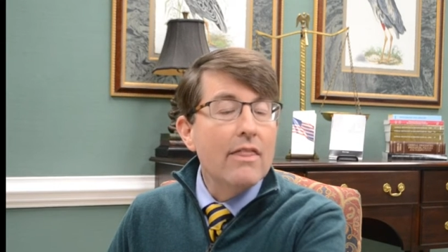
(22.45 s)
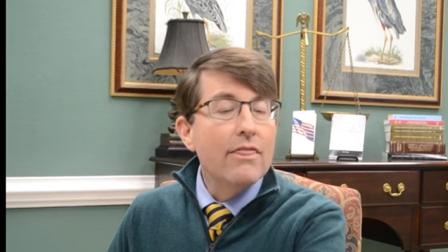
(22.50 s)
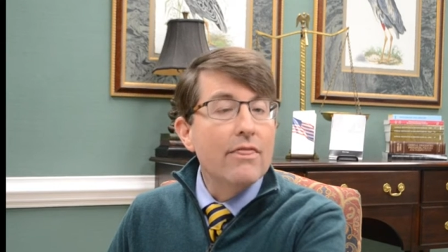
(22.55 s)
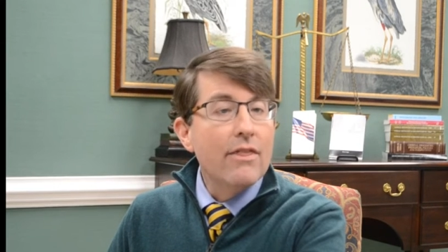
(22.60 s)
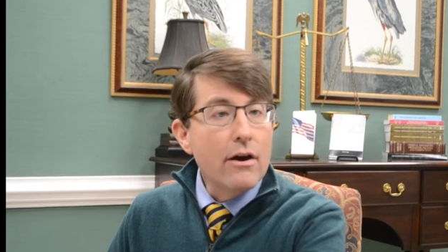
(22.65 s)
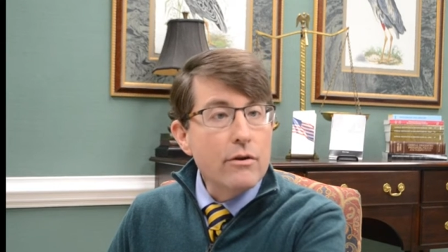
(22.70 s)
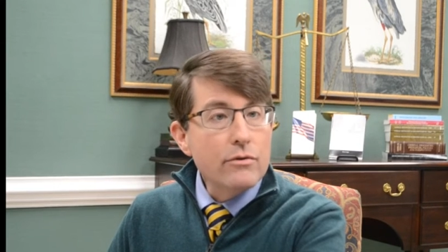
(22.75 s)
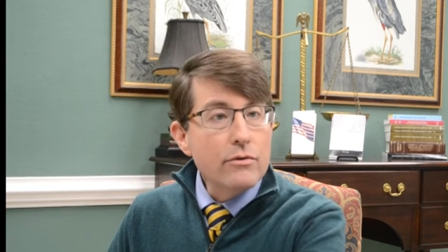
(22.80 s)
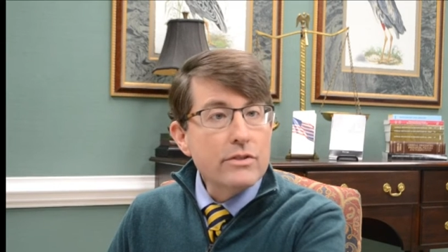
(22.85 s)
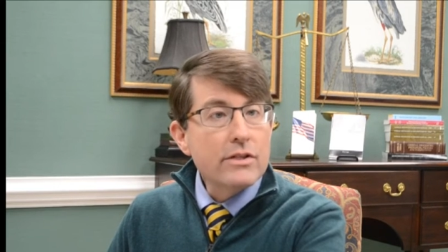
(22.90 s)

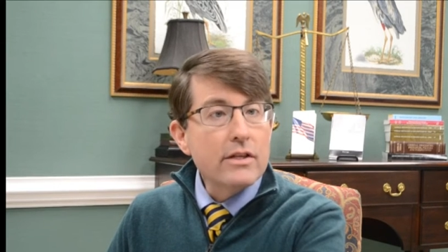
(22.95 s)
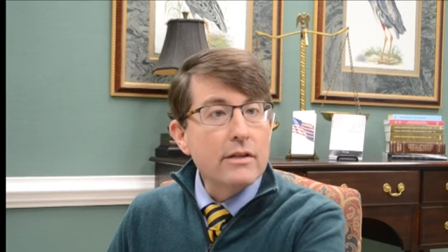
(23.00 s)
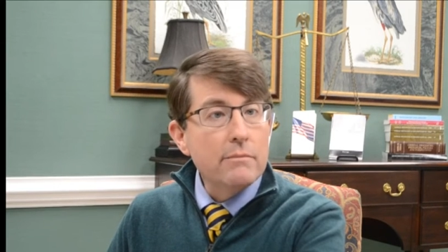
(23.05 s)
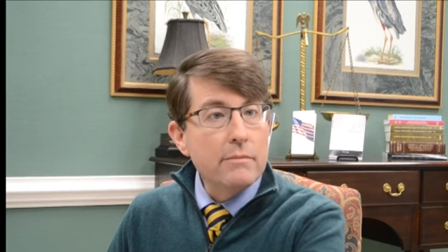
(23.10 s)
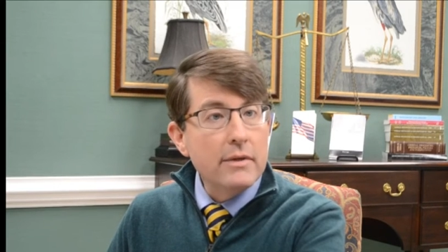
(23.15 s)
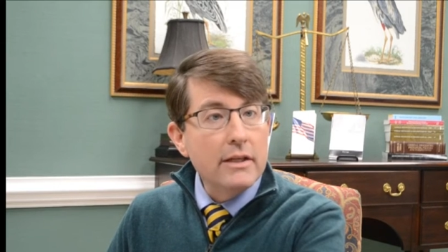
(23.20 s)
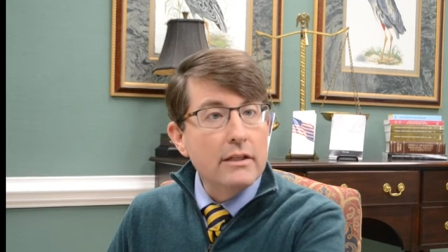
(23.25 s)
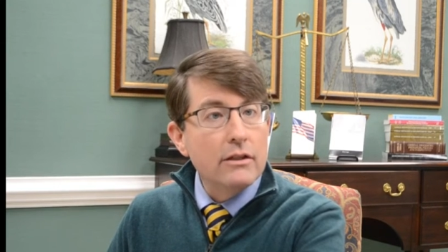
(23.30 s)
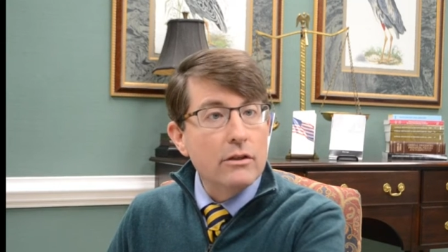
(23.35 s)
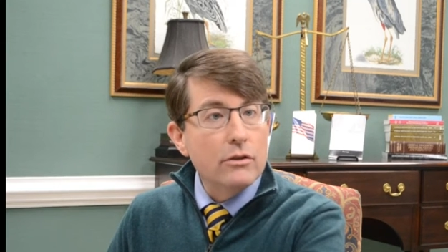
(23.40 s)
Those can
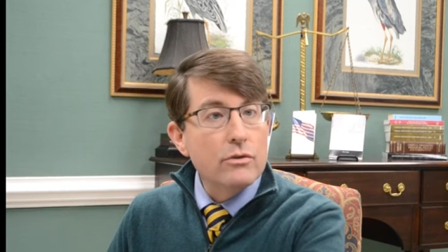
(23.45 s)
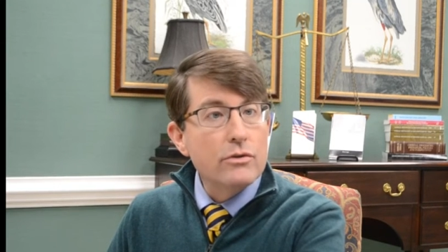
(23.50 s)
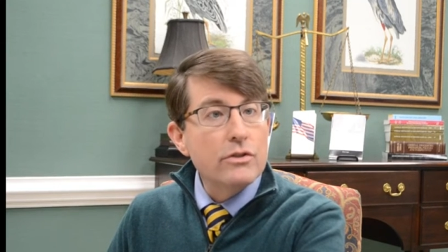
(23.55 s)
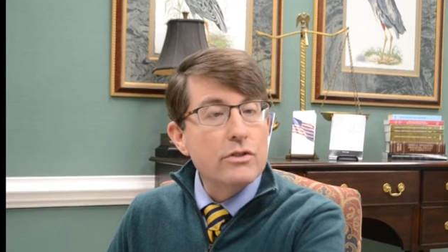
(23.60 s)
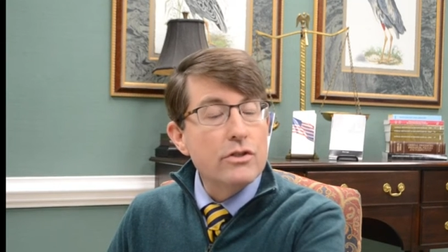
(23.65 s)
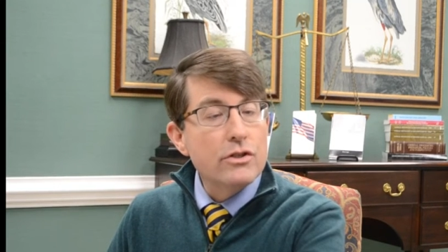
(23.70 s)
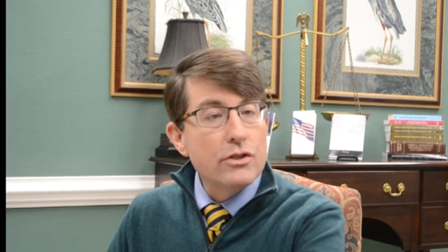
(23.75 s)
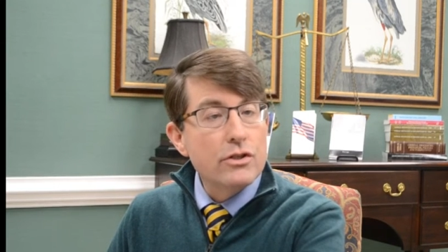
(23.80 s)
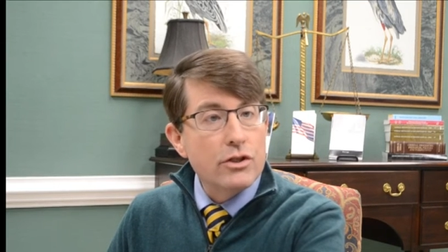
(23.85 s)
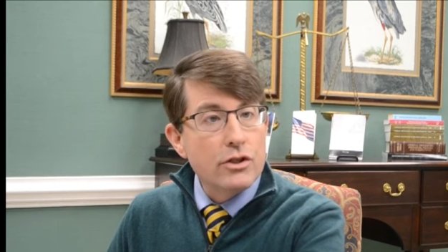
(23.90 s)
be
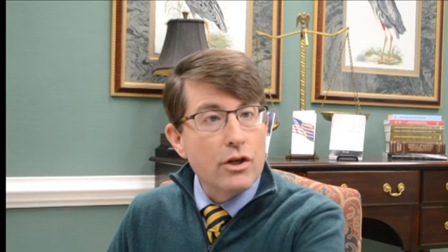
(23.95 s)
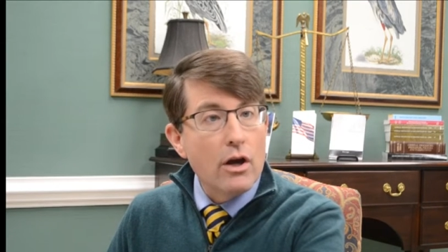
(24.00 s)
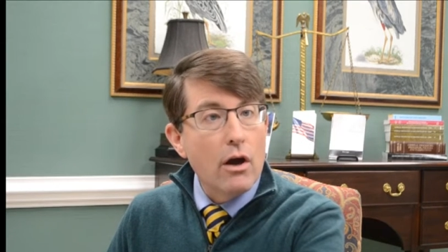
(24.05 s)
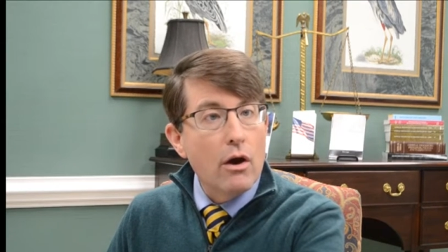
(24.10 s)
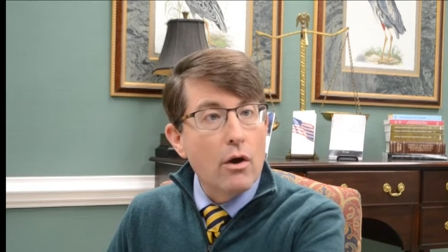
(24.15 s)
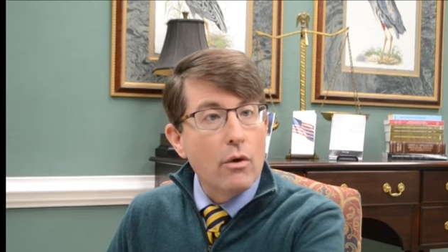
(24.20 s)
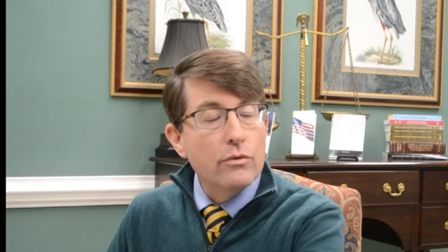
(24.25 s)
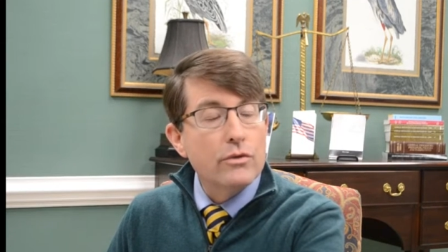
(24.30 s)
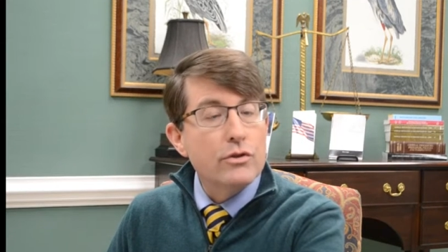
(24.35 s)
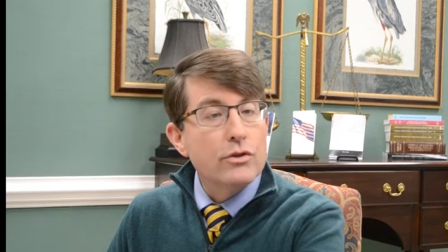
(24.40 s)
used to
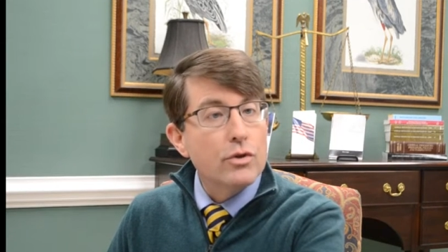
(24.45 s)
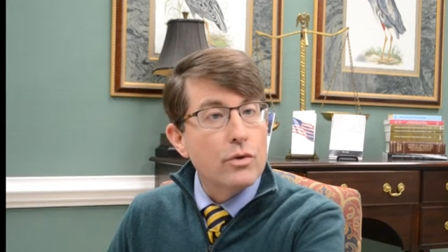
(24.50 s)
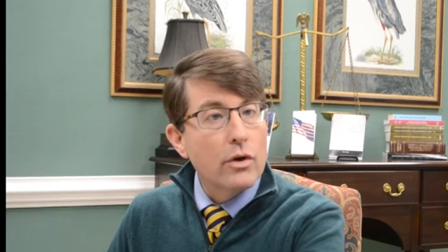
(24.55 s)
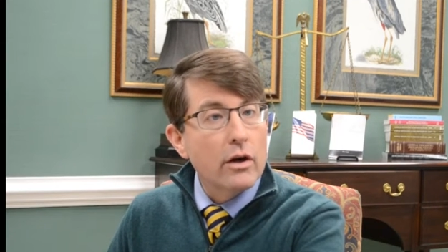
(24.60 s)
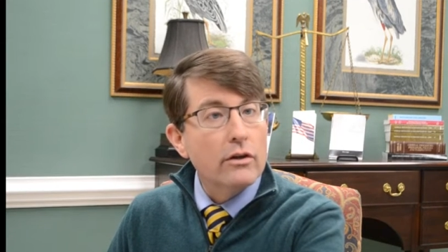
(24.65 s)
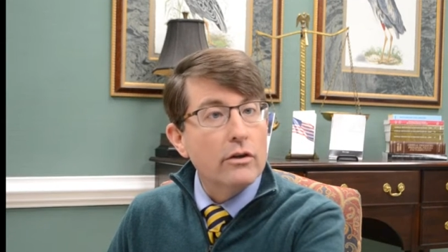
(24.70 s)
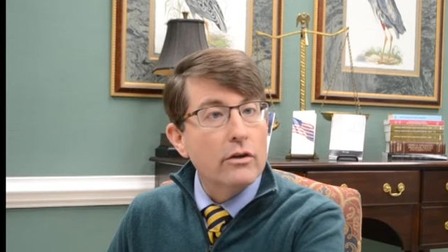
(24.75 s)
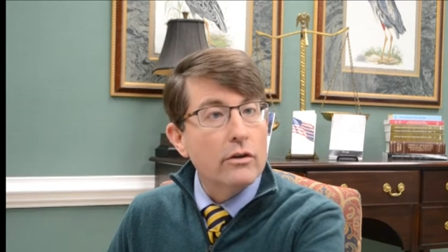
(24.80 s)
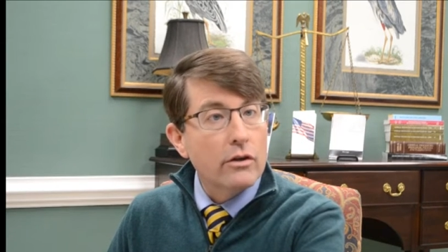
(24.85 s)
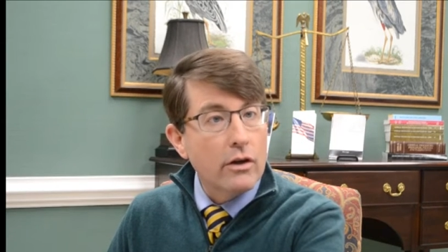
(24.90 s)
show the
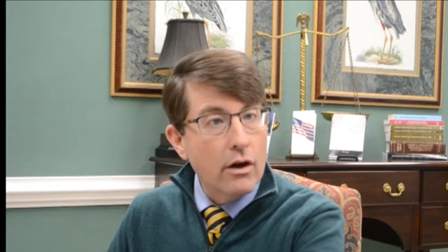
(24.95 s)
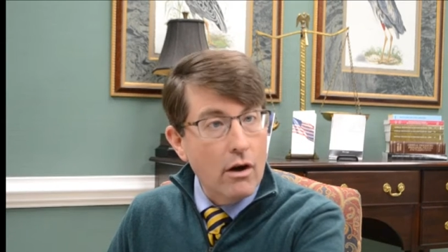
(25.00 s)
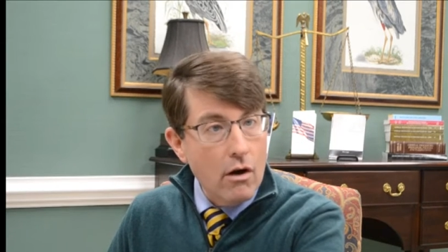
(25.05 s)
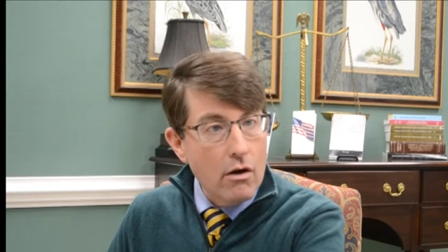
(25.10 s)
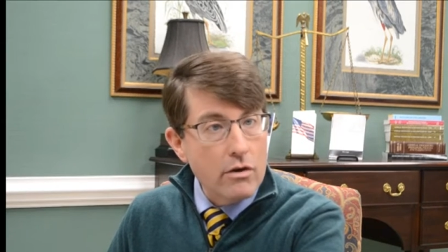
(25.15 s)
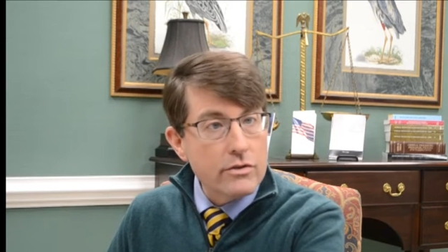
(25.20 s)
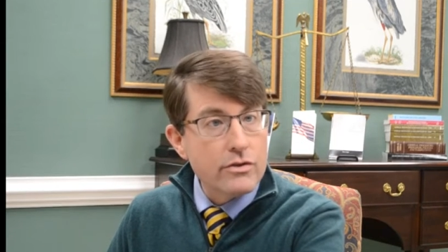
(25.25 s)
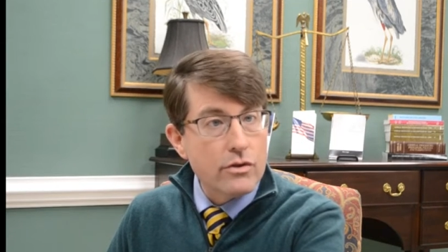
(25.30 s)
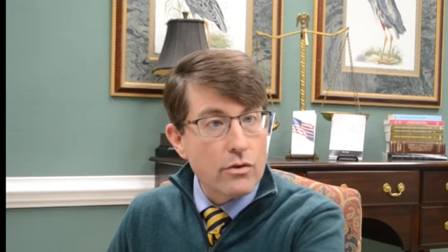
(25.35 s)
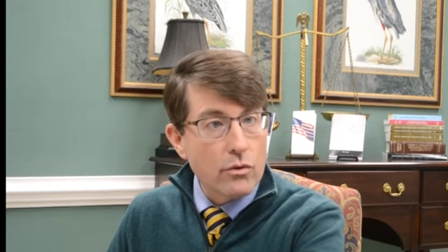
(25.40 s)
trucker
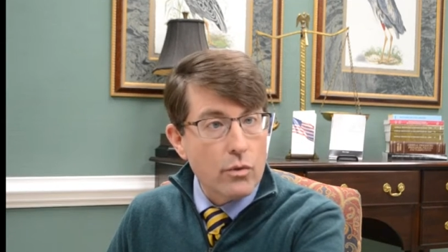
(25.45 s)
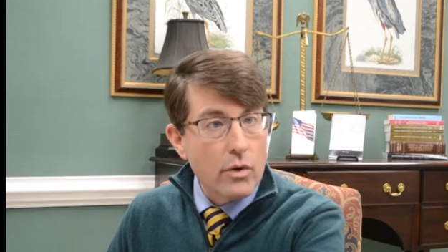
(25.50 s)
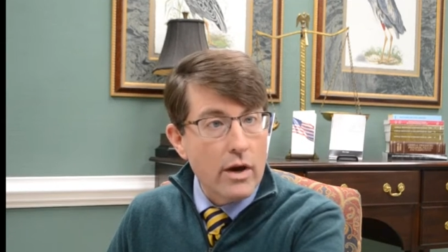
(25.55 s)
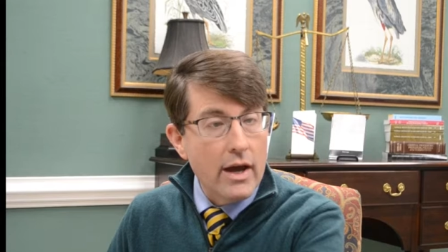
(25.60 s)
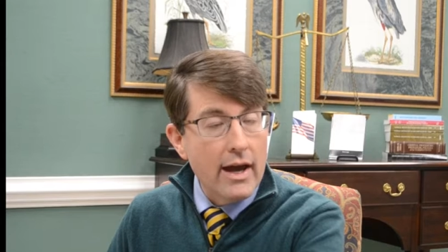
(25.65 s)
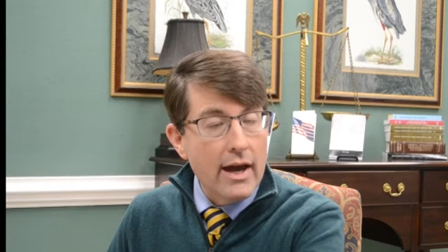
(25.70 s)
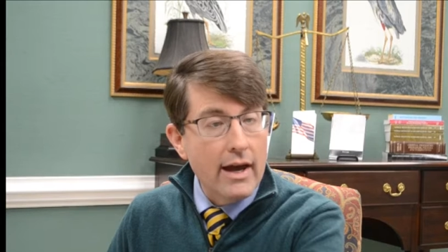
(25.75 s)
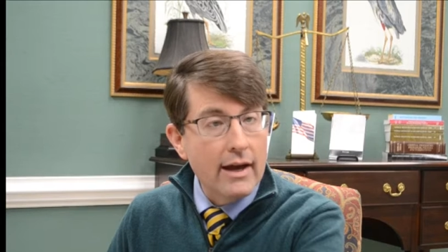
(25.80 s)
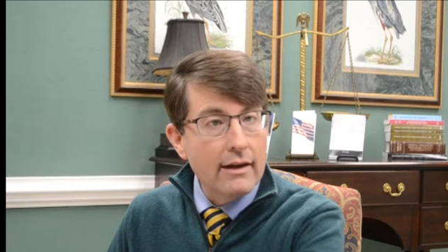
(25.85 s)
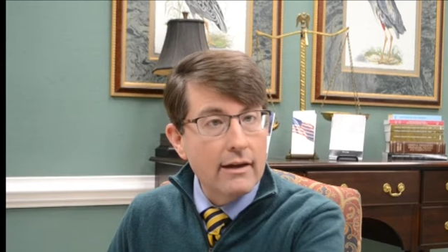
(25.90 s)
caused the
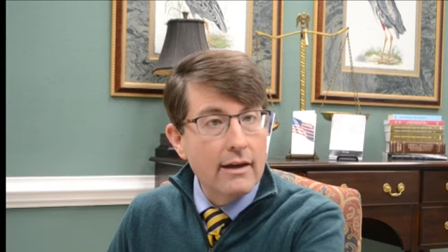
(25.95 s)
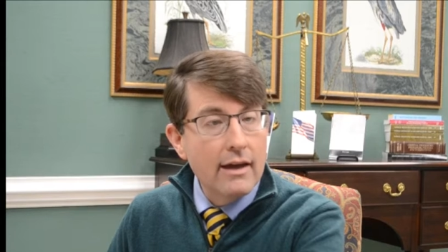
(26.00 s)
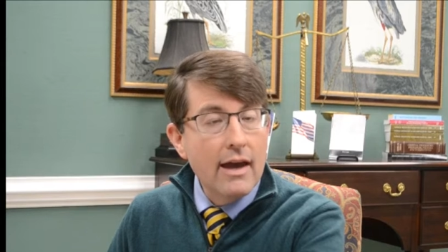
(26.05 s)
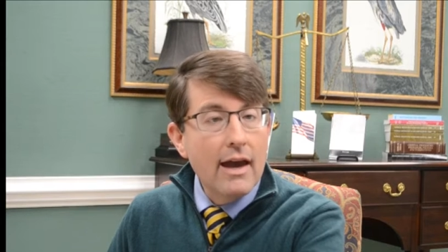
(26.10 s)
wreck